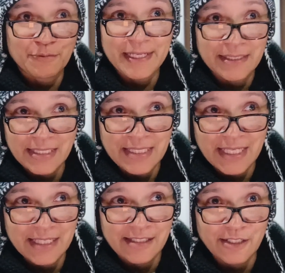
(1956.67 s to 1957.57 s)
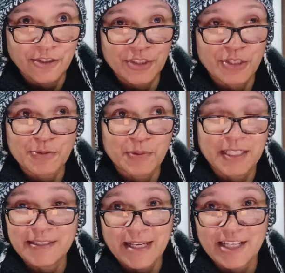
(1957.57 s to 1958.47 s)
witnesses and God knows what
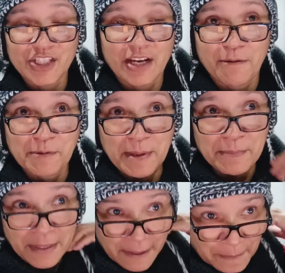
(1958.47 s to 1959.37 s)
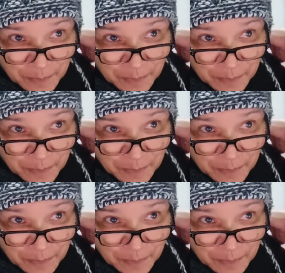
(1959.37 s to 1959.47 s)
else. I actually can't remember.